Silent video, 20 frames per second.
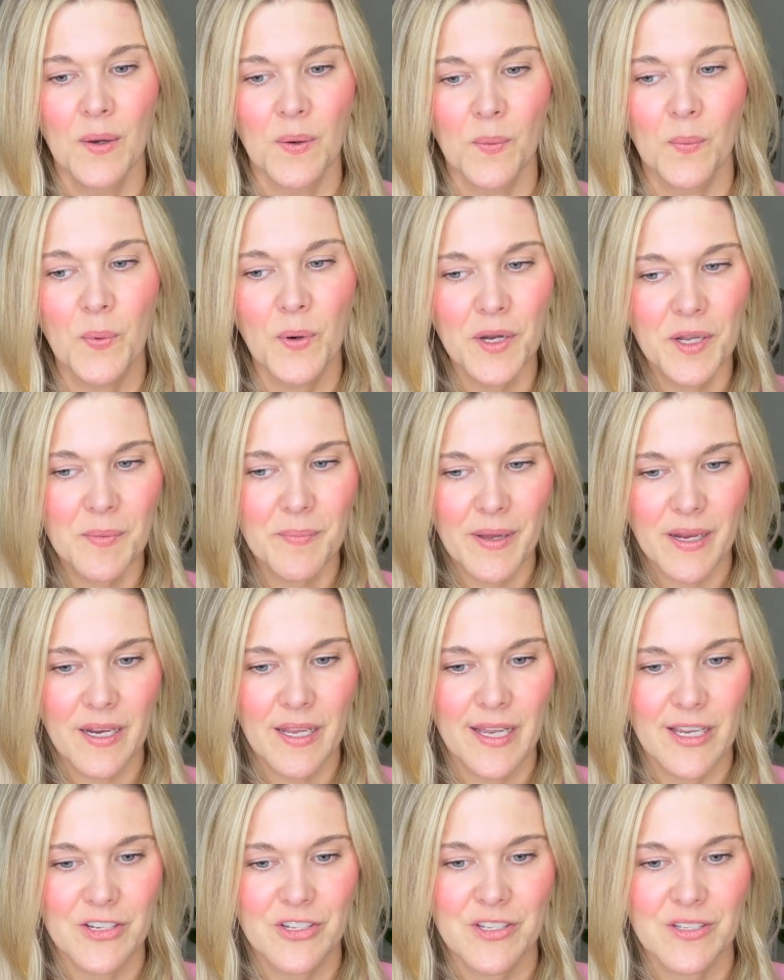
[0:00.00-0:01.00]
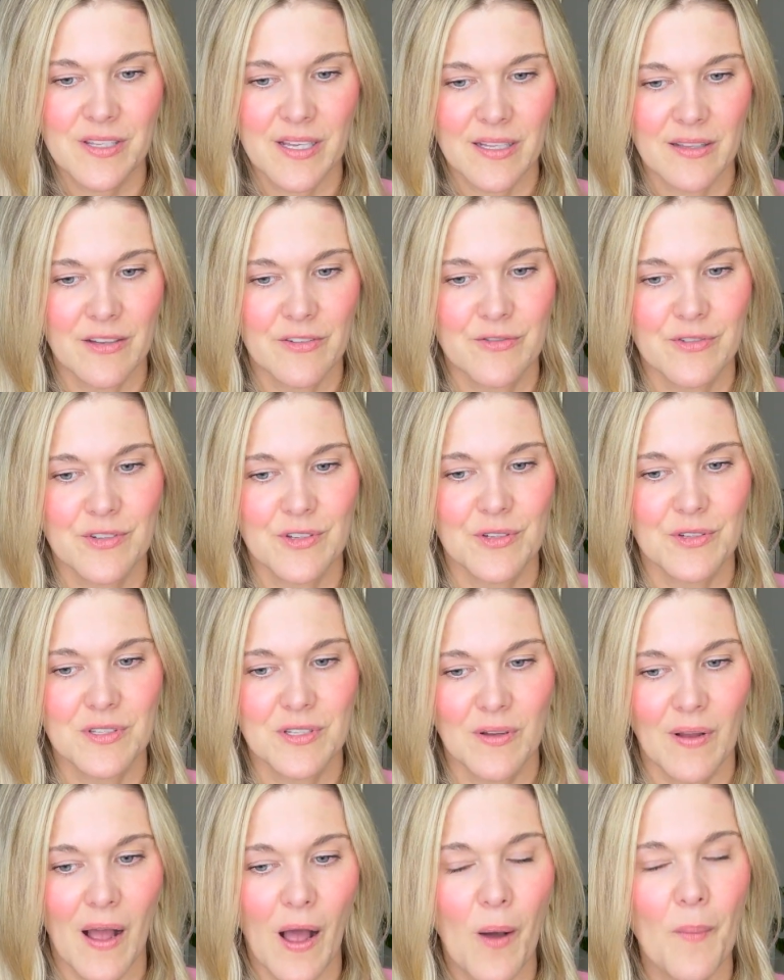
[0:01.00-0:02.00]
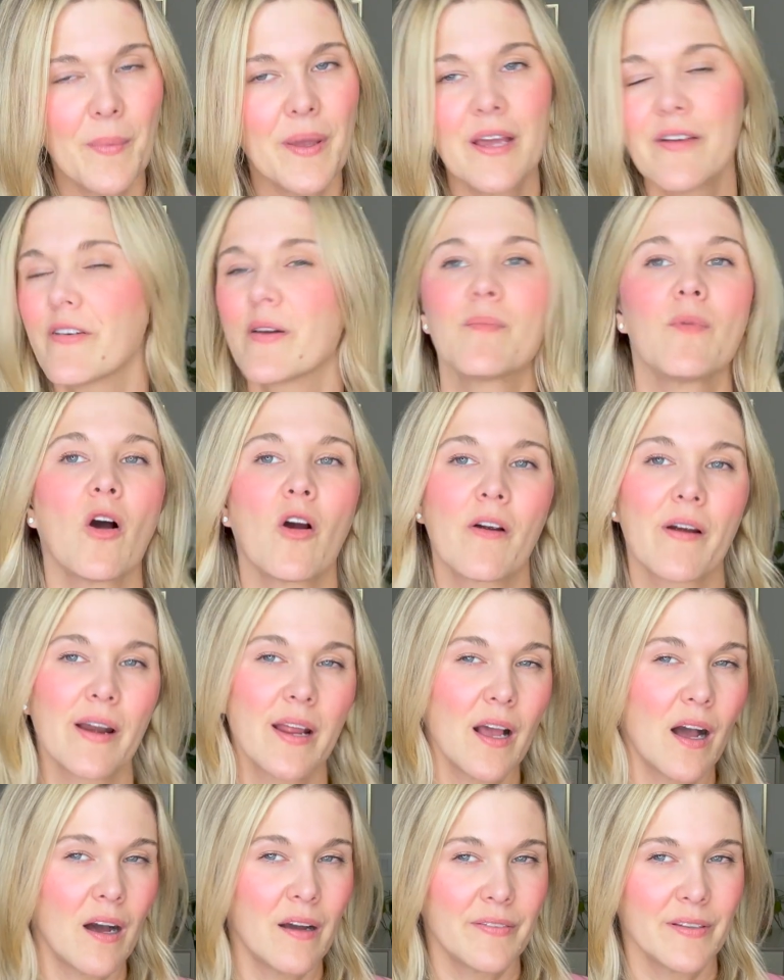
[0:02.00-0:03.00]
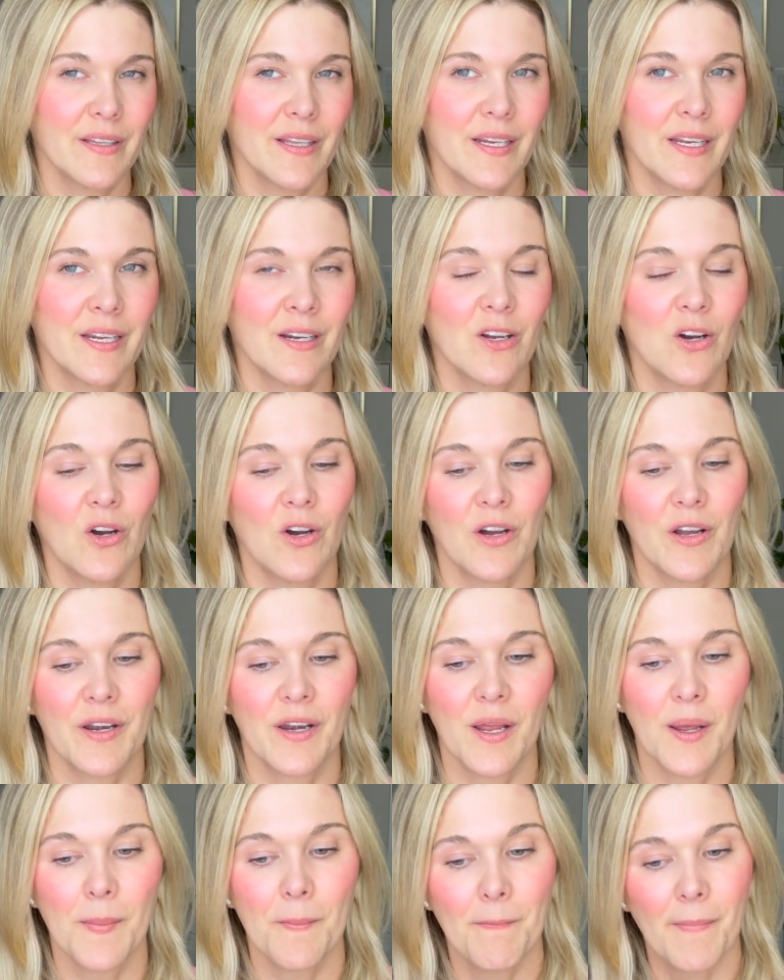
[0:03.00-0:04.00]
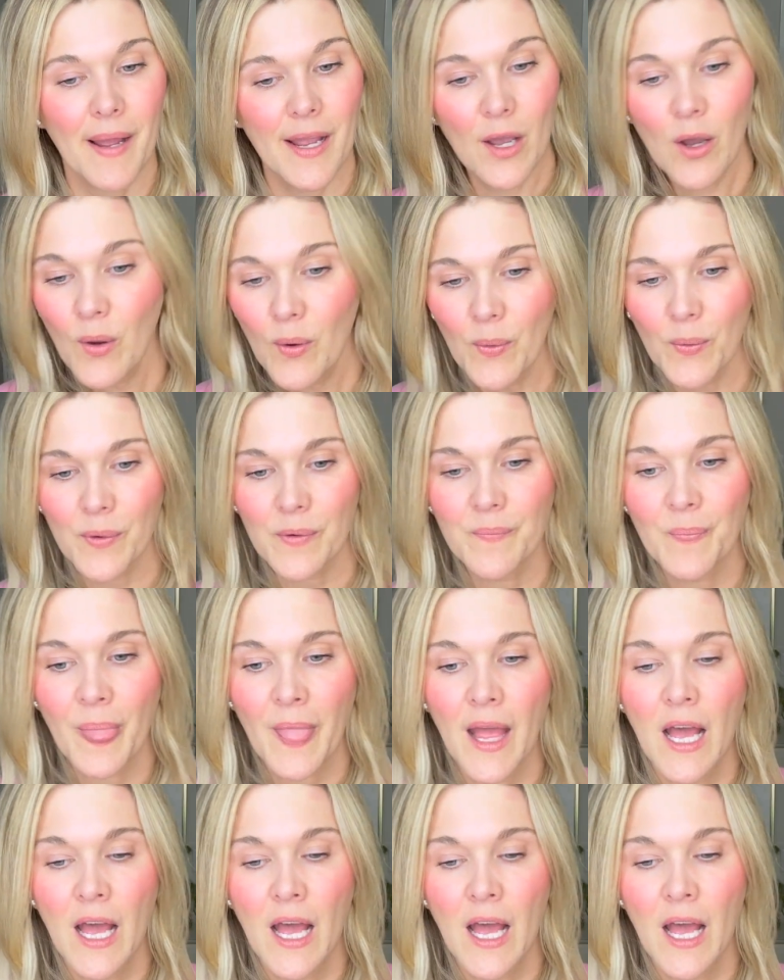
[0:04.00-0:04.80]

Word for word: Would medications like letrozole still help me if I'm already ovulating on my own?